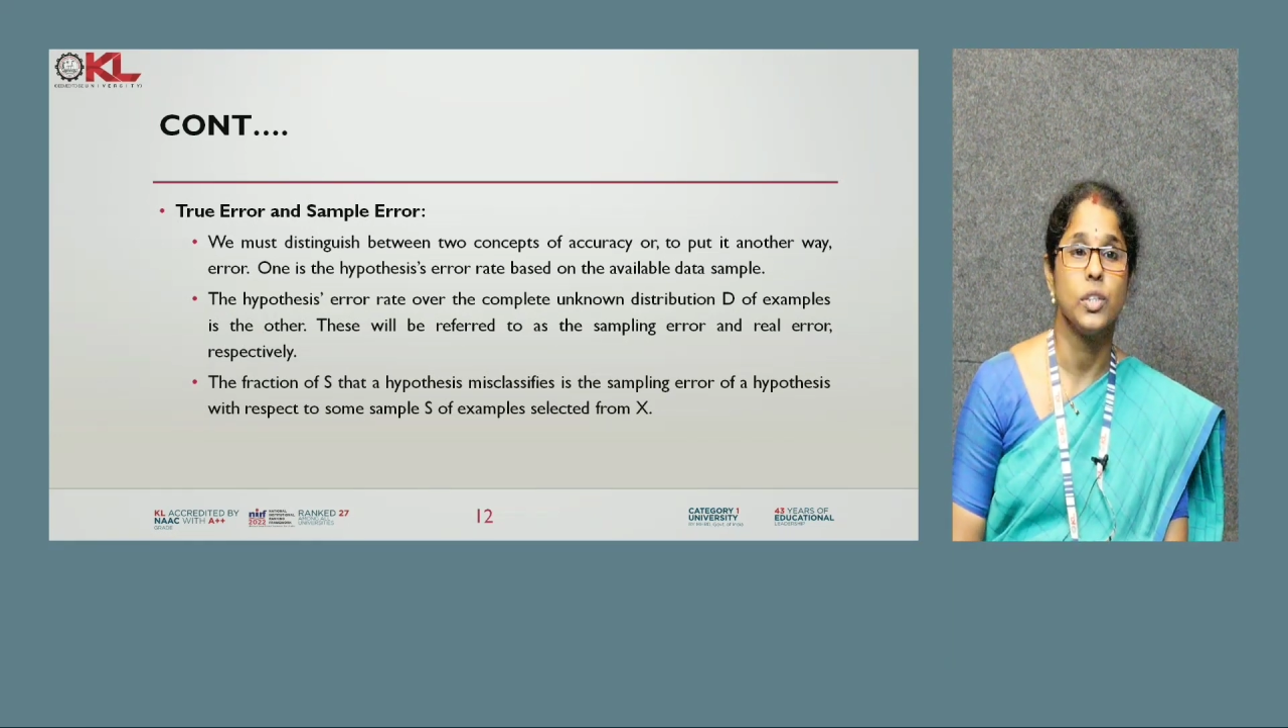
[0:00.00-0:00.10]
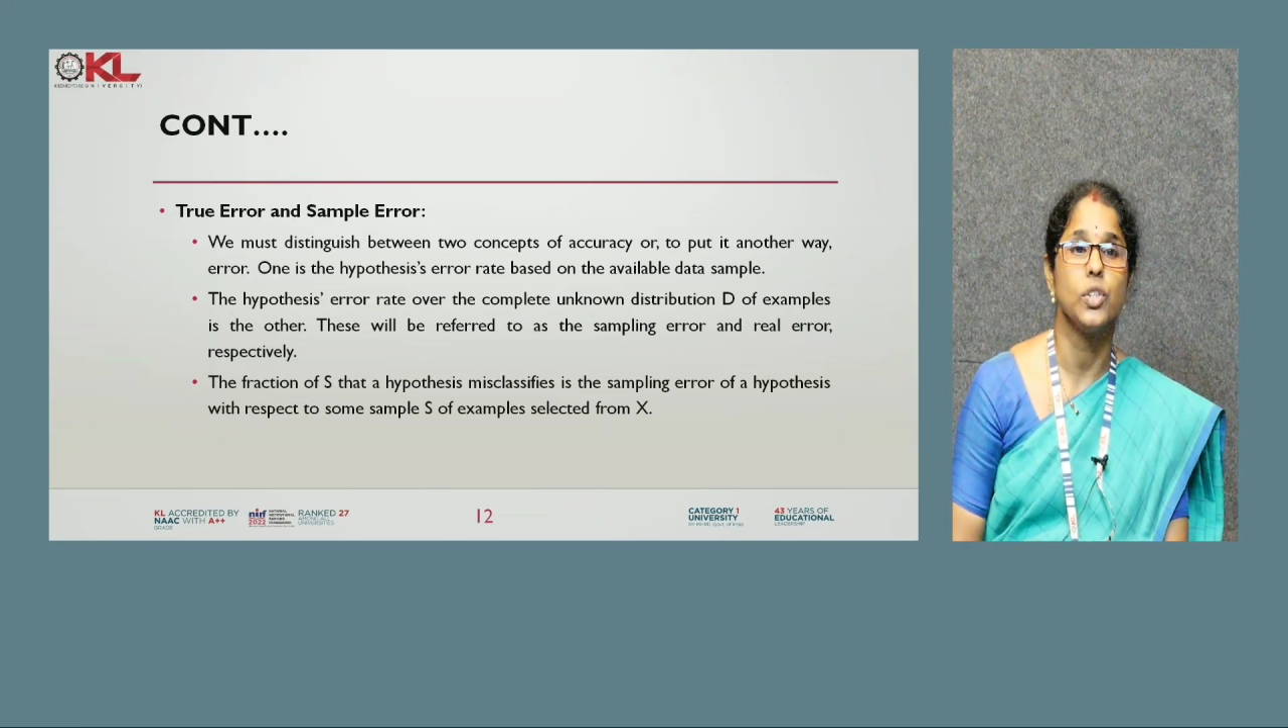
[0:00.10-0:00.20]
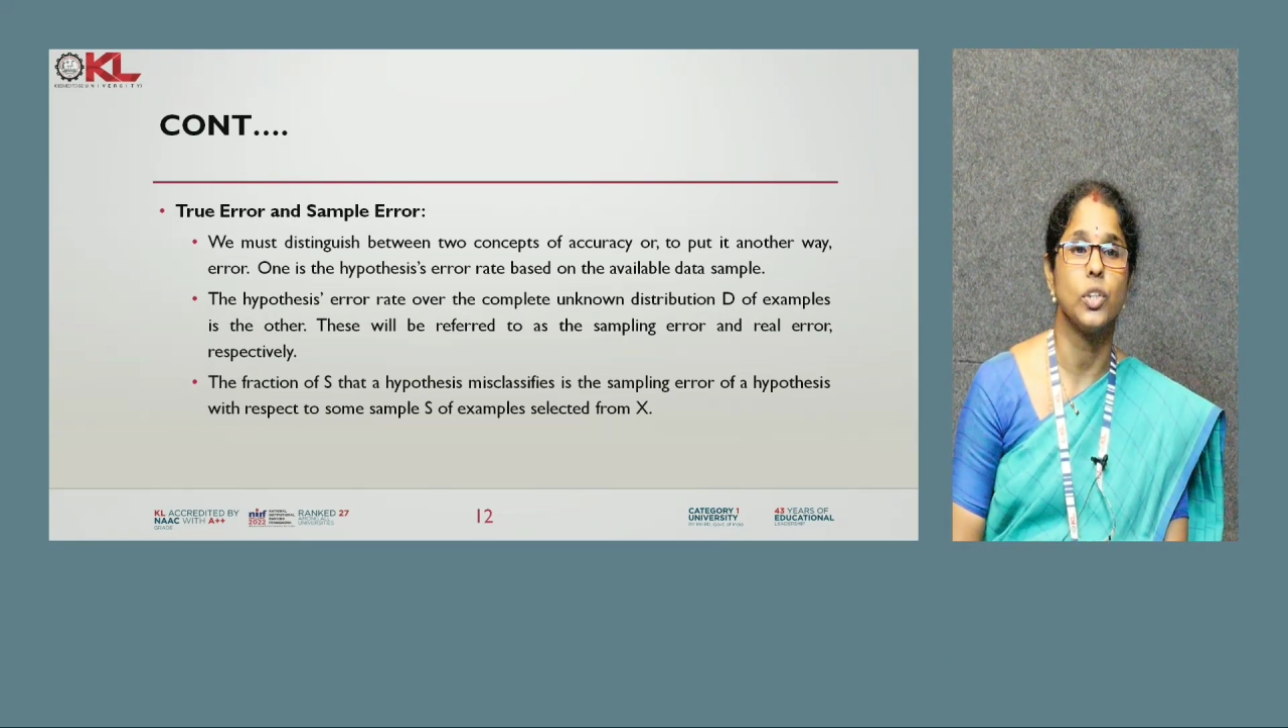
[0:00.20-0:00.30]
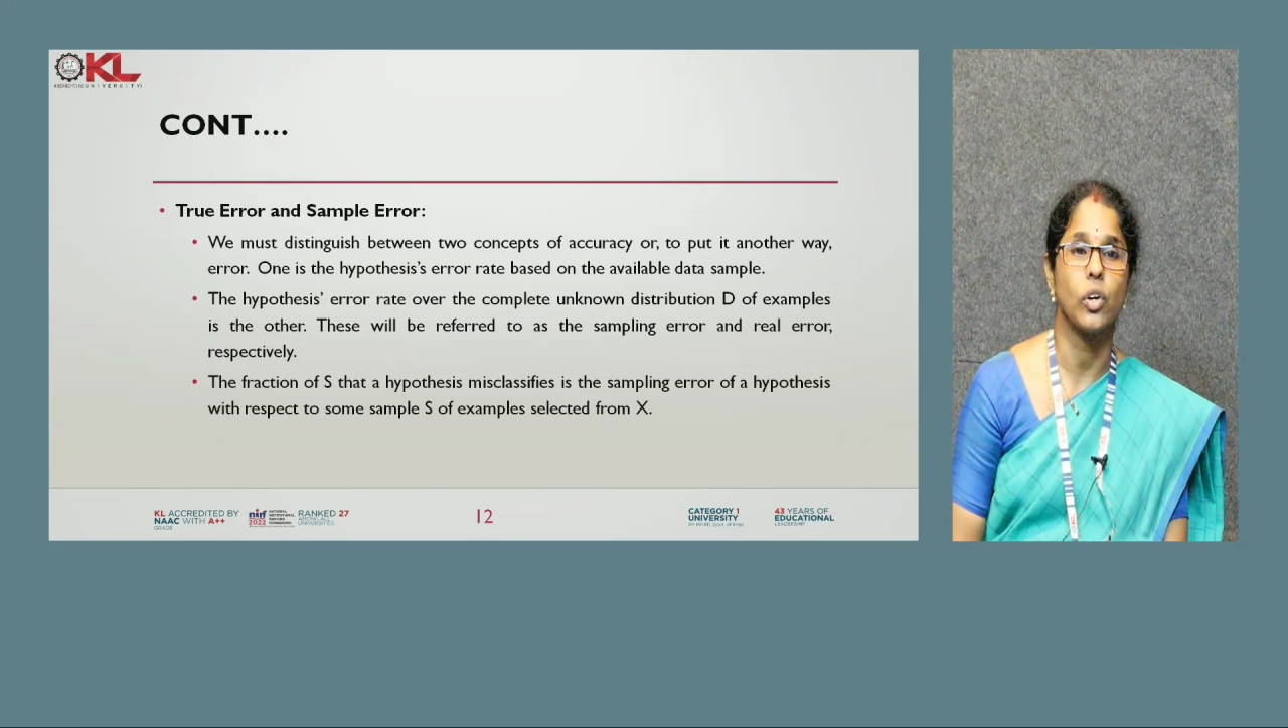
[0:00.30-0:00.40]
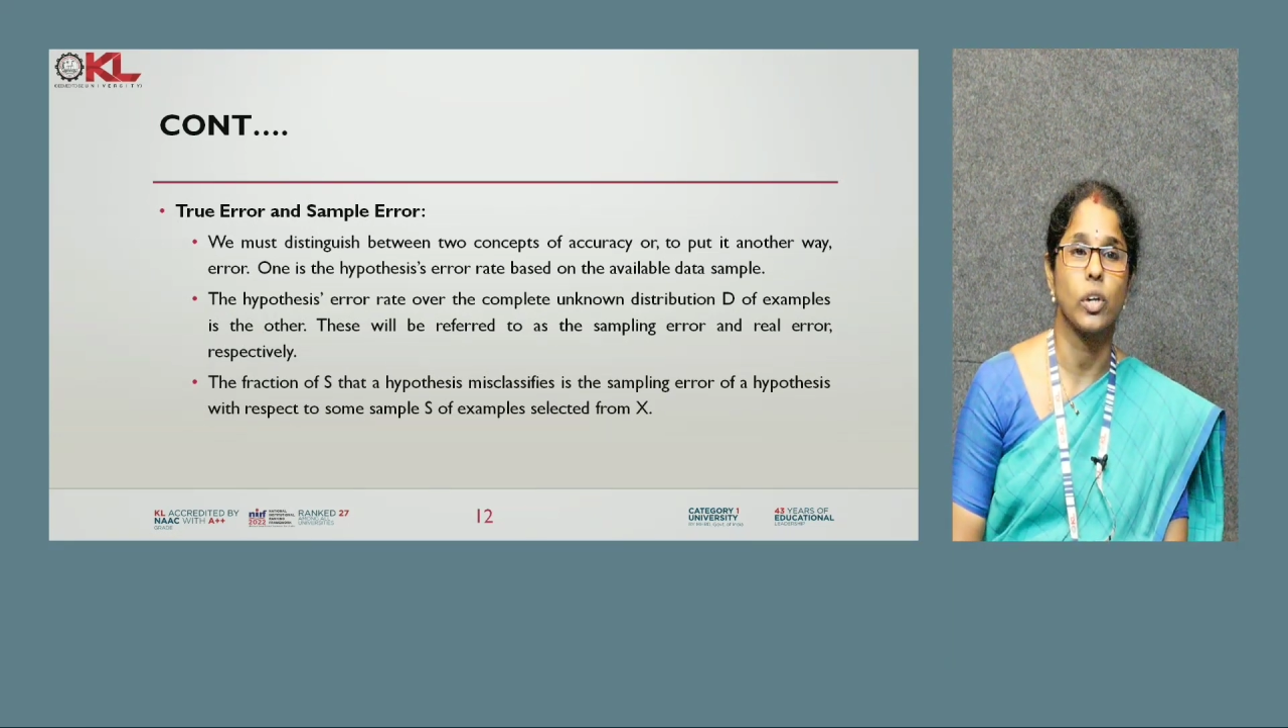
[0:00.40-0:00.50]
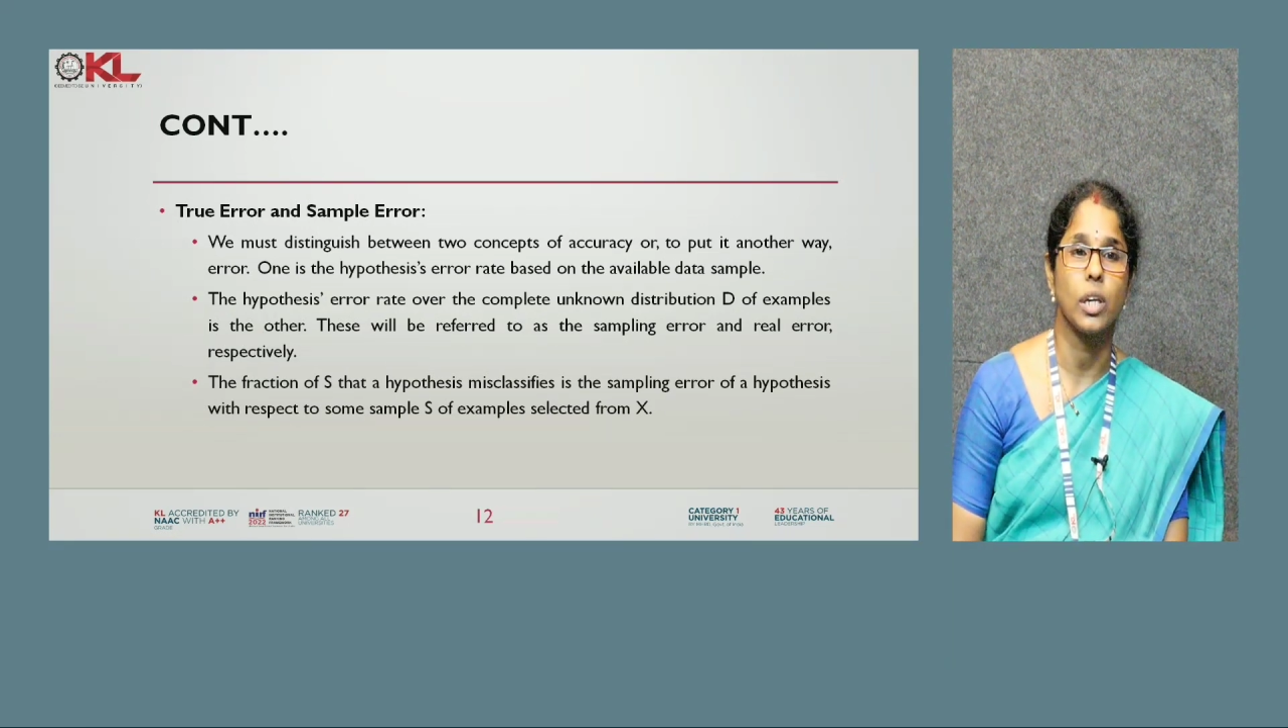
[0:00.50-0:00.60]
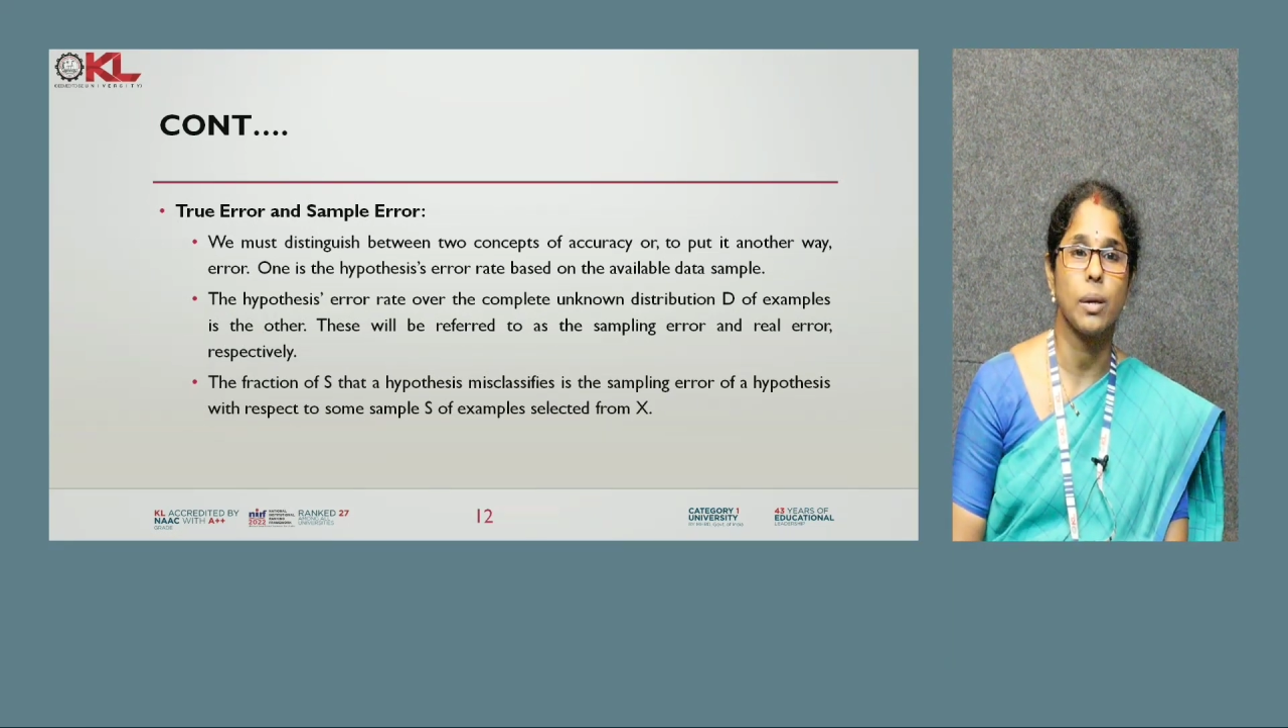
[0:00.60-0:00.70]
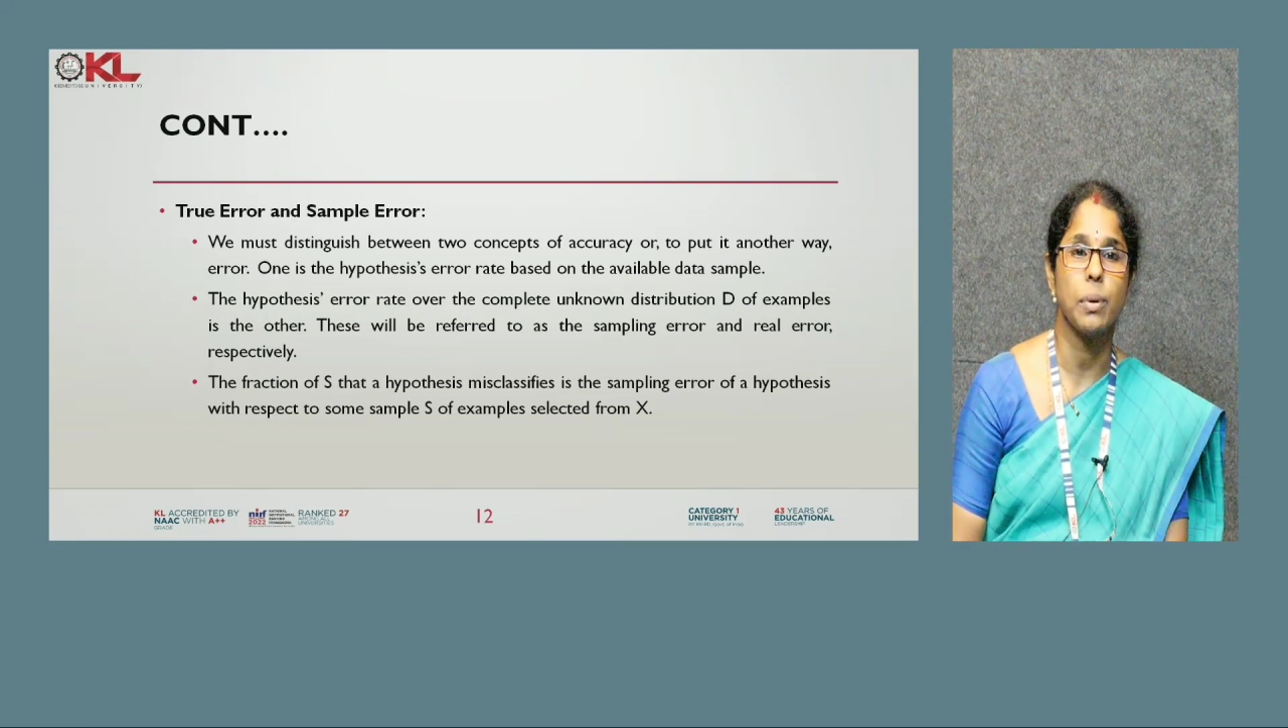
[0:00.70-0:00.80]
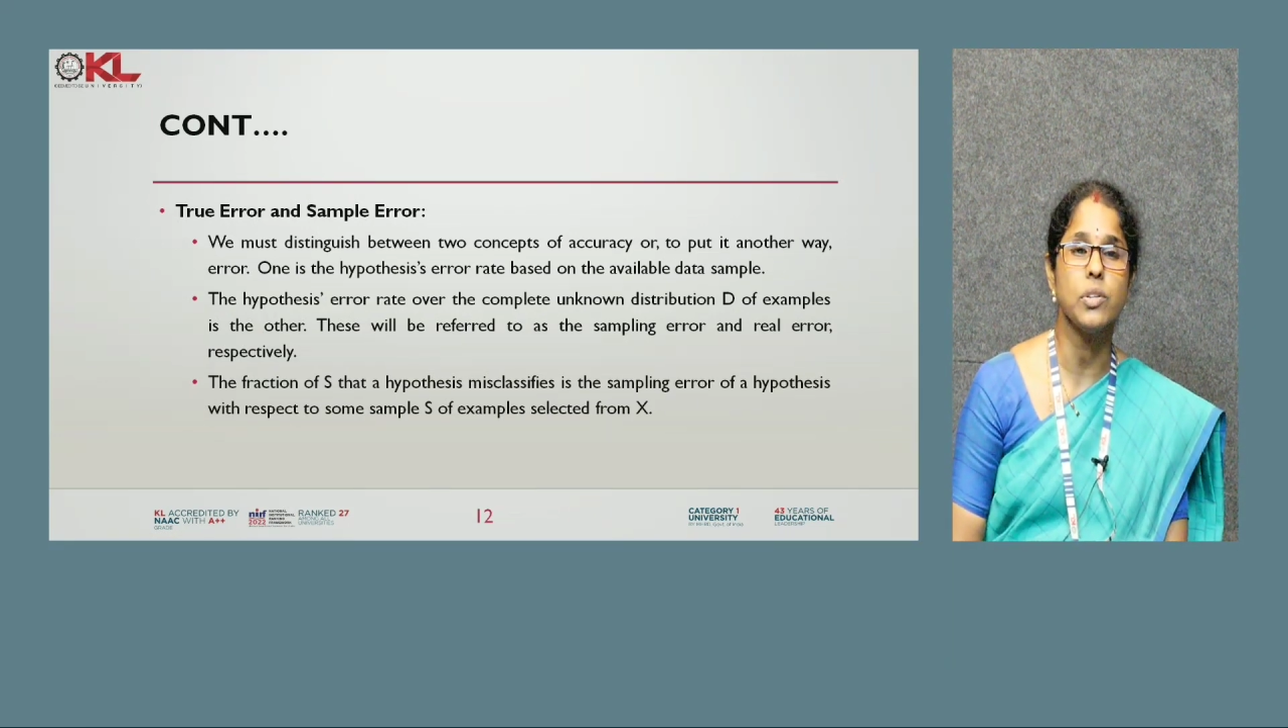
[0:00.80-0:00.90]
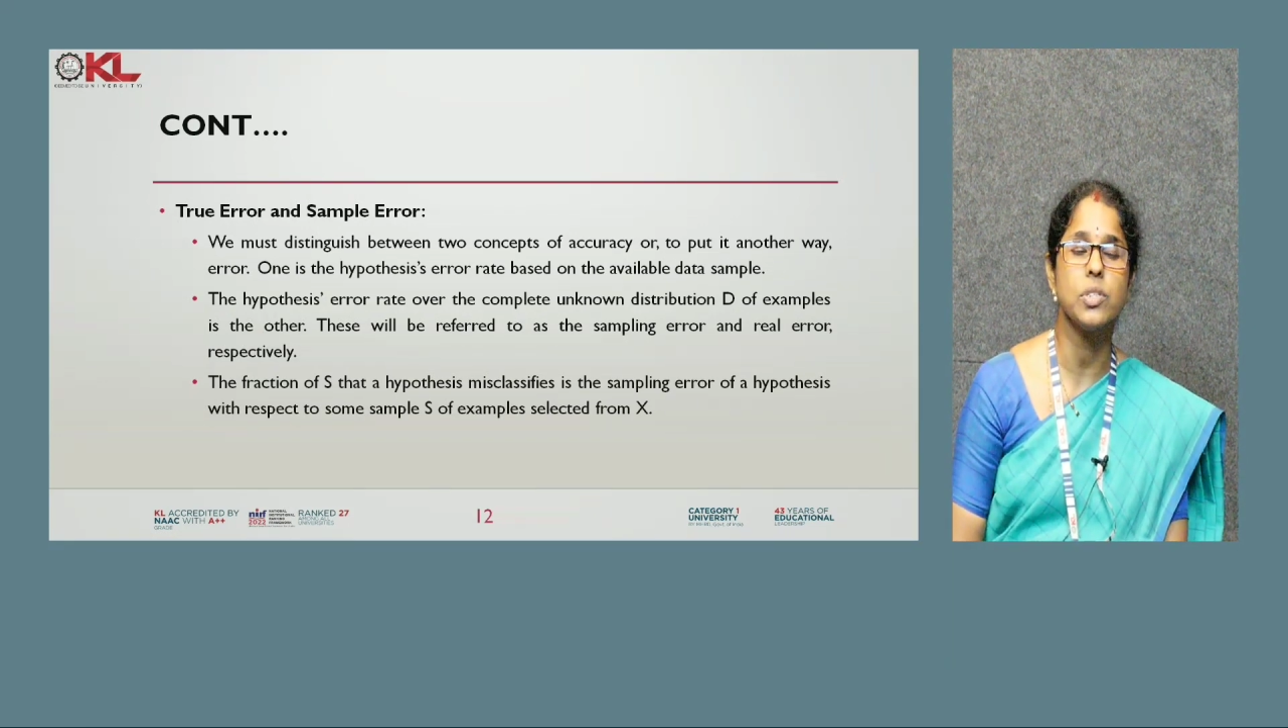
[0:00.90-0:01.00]
You're talking
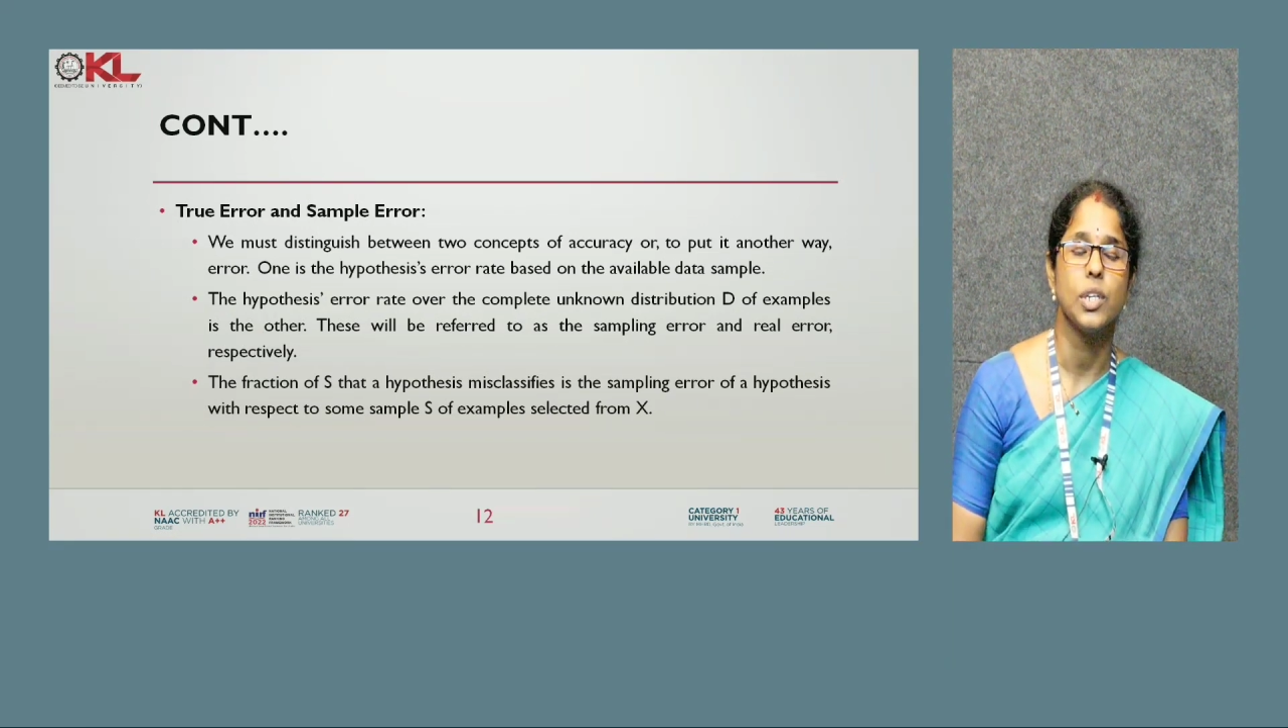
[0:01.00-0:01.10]
about